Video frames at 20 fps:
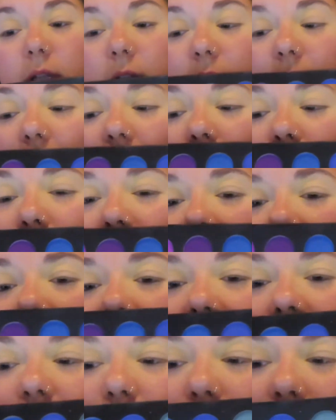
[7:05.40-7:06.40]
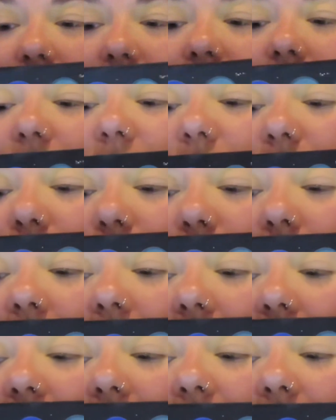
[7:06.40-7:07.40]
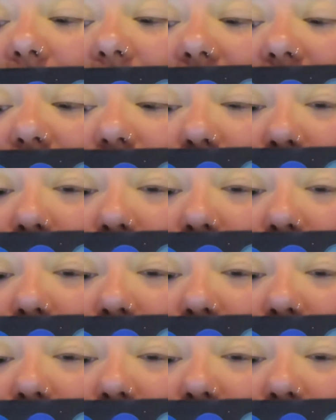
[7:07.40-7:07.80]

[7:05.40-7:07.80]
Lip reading: Now I'm gonna dip into this